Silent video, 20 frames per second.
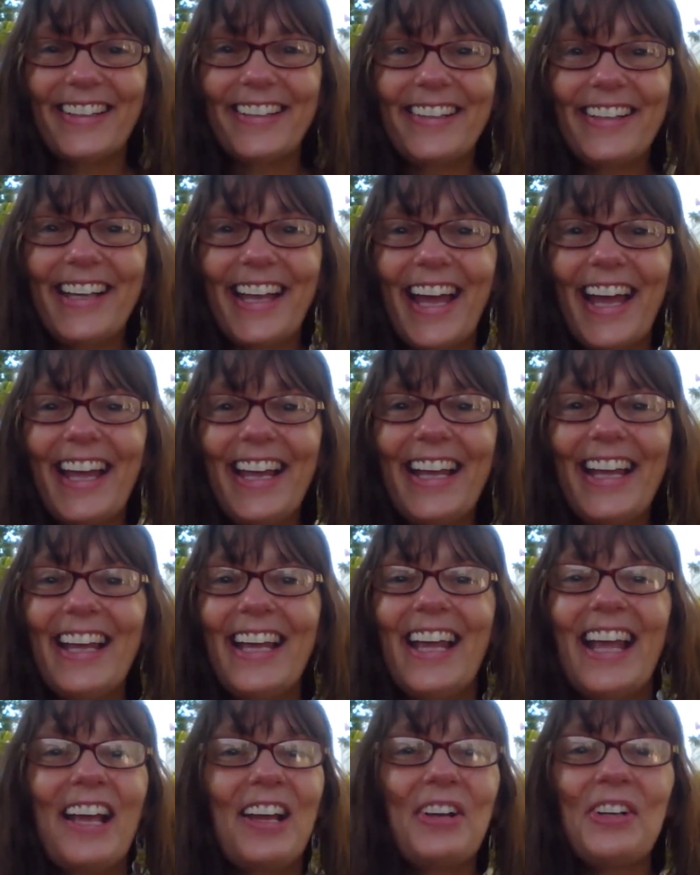okay?
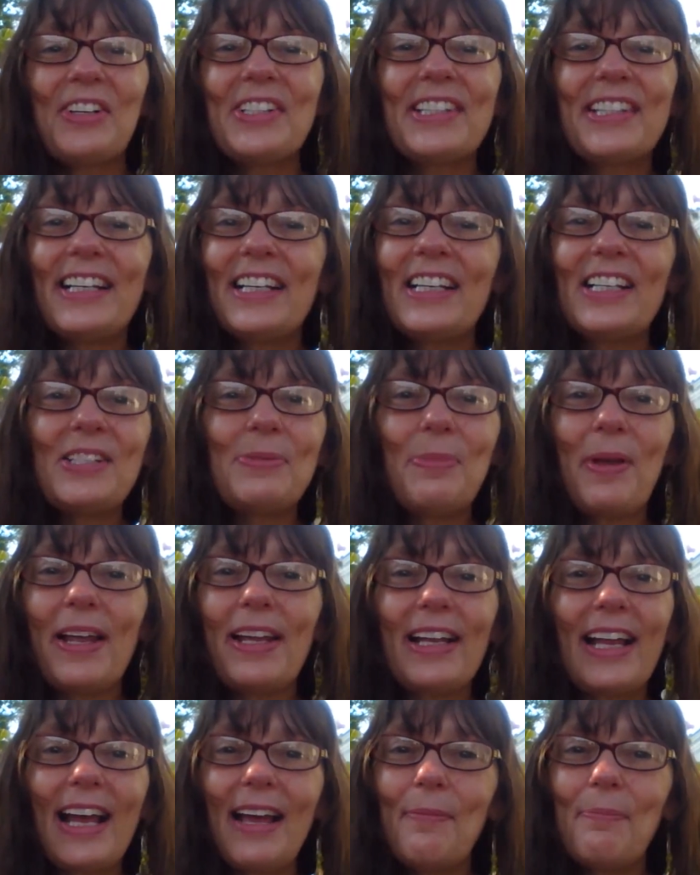Because things may
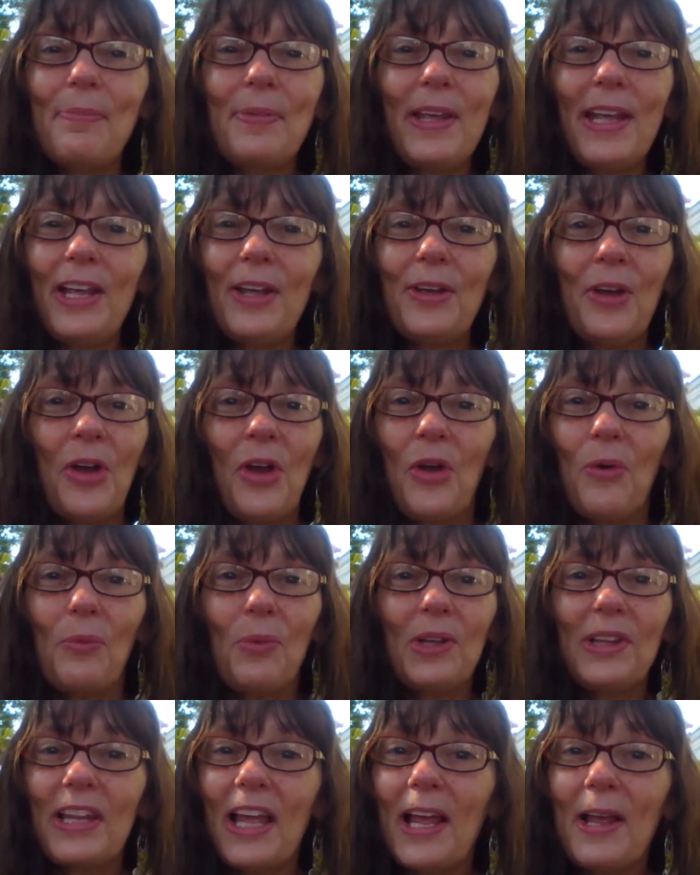not be
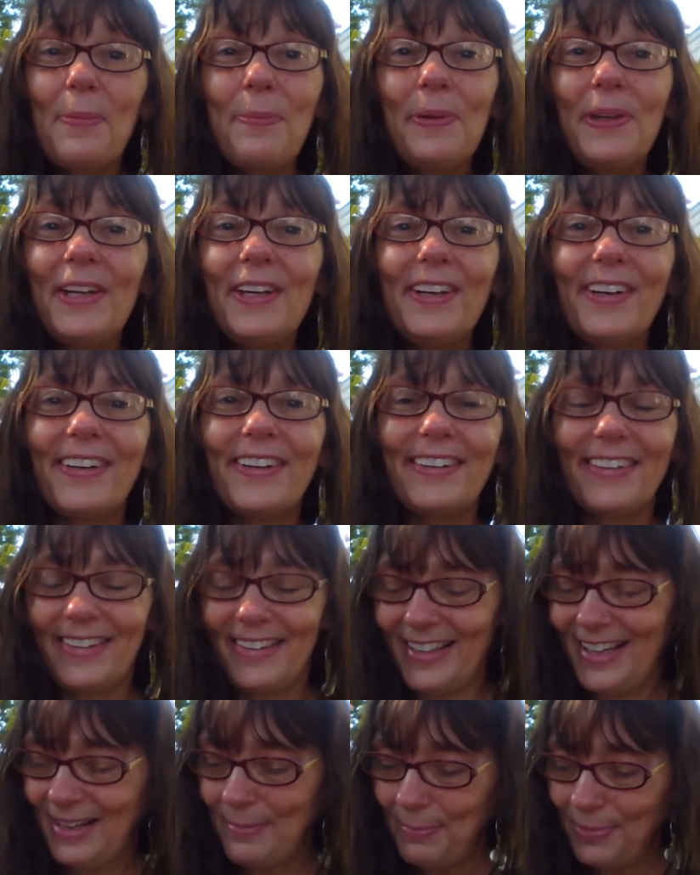what they appear.
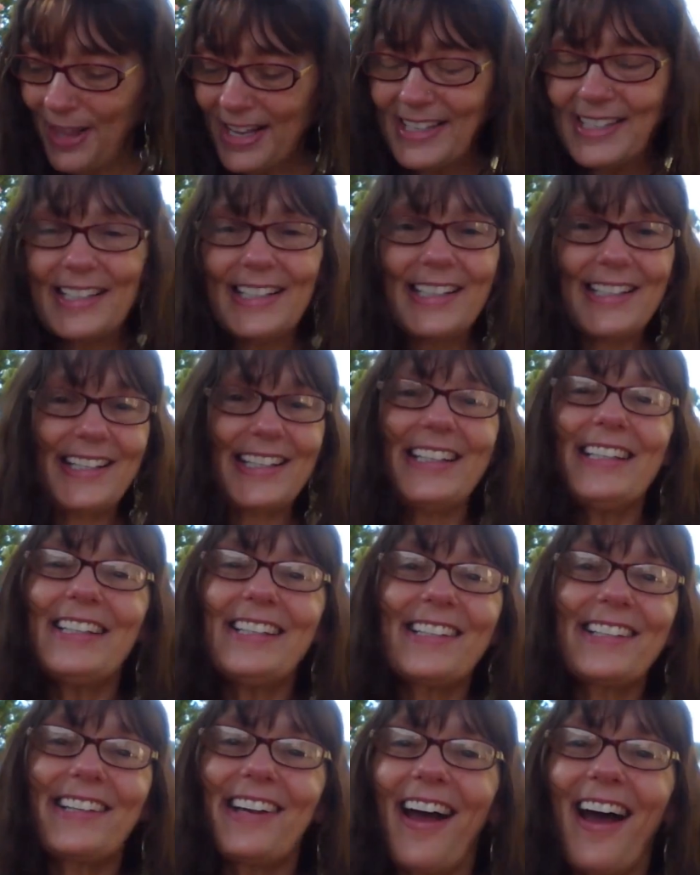Blessings in
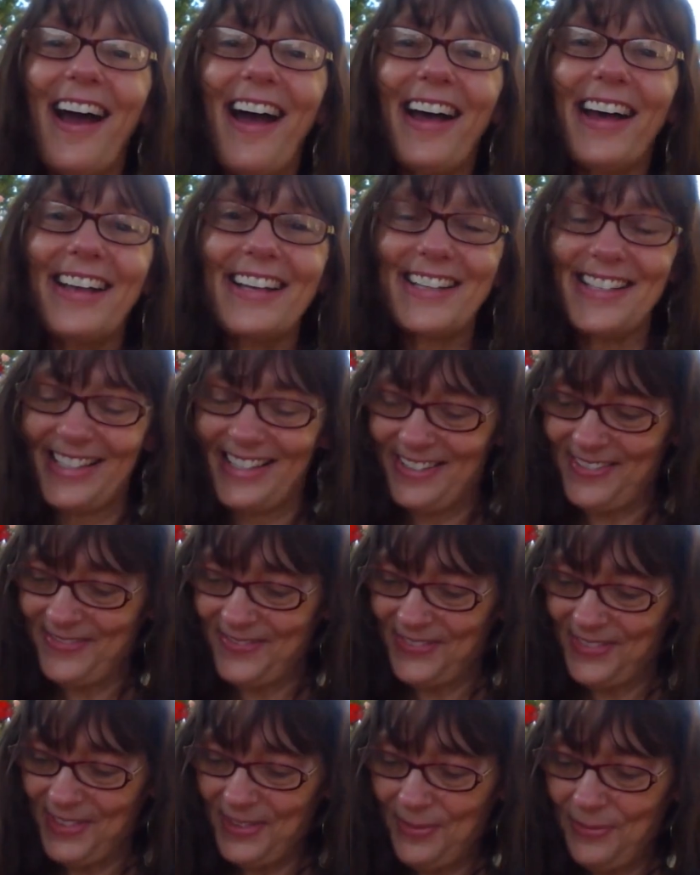disguise,
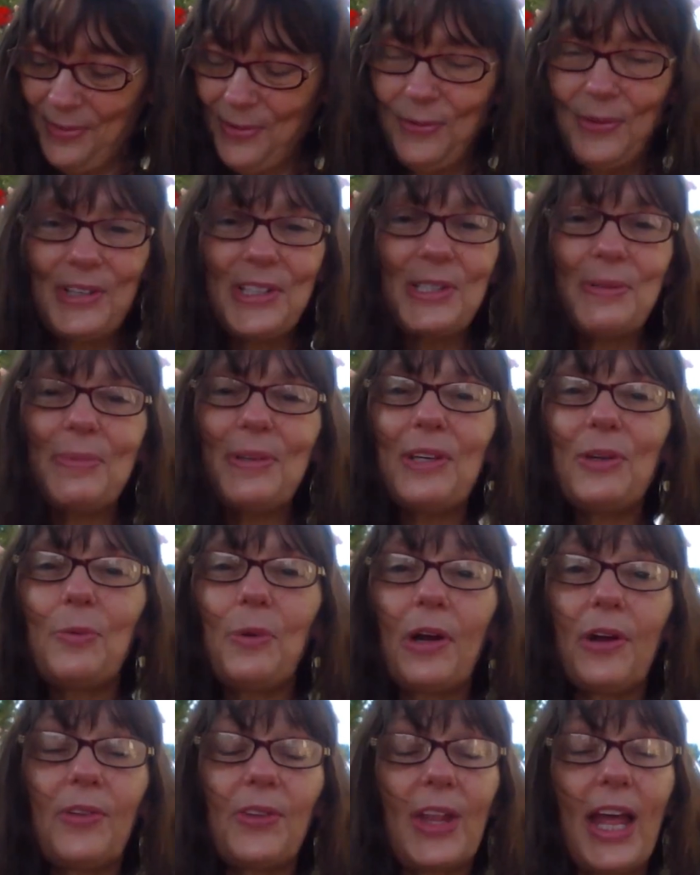and we want to be
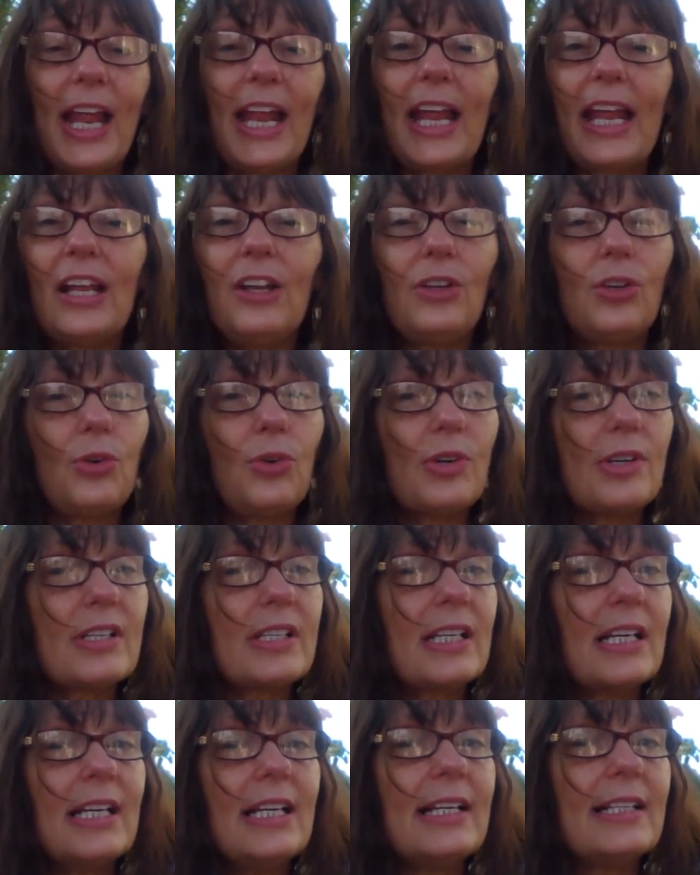aware of that. And, of course,
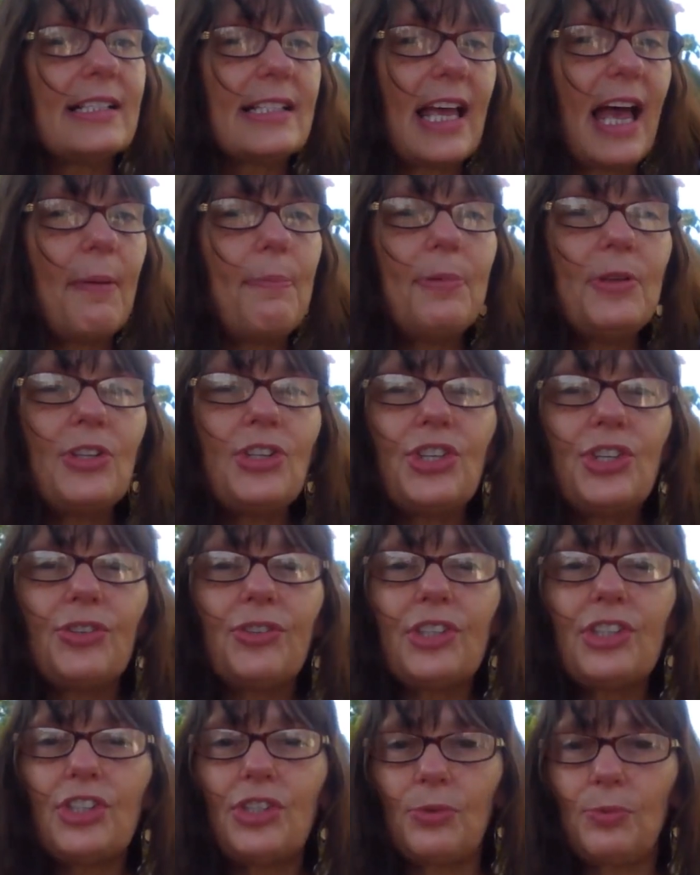tap into your
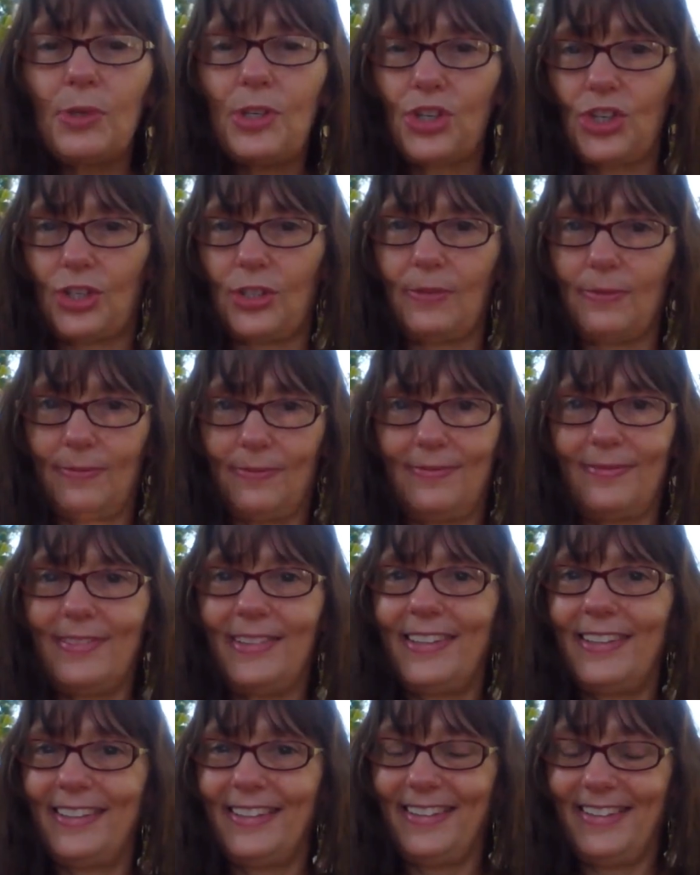intuition
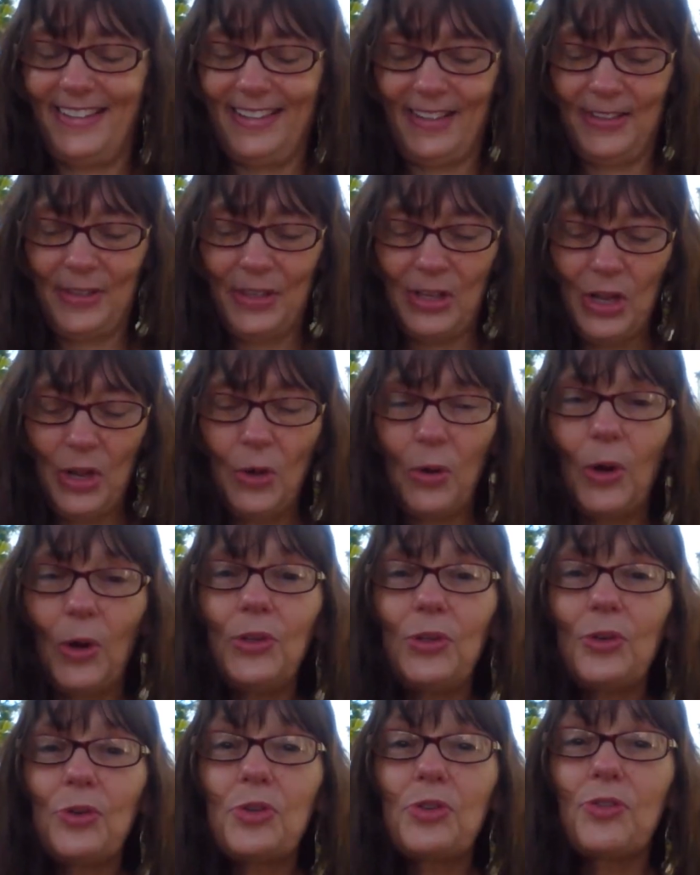on
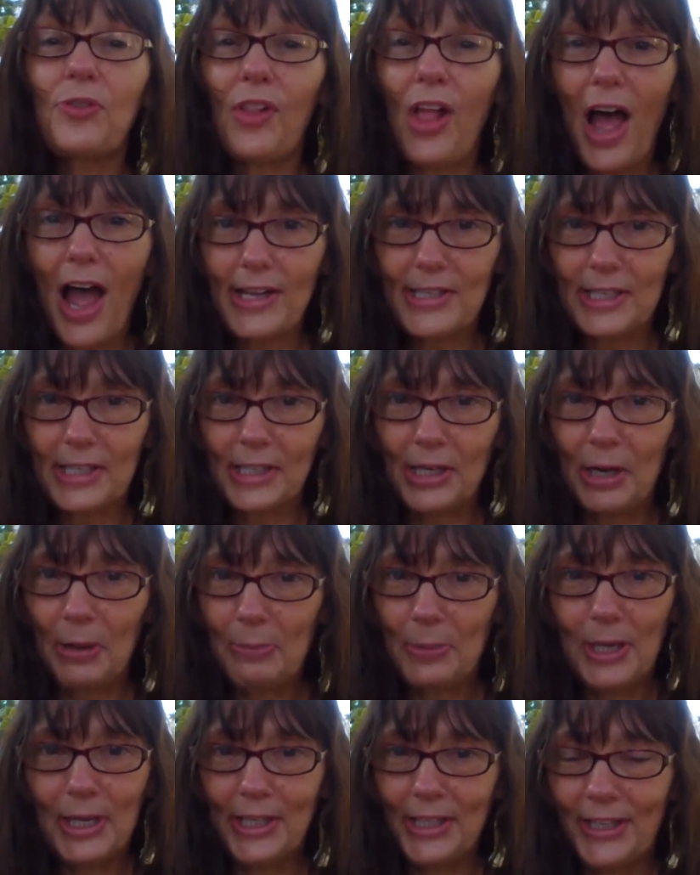those flies that come
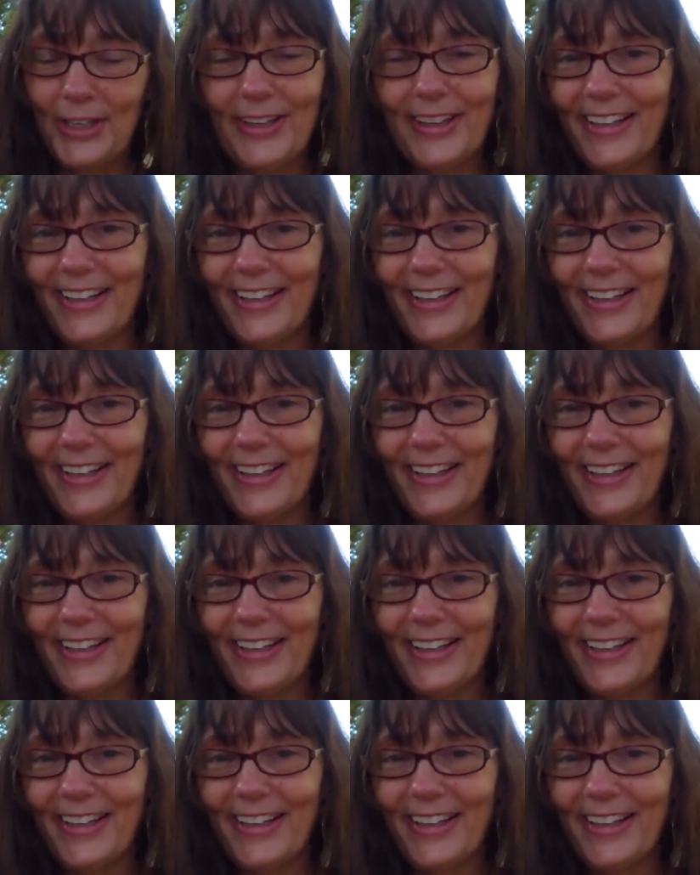in.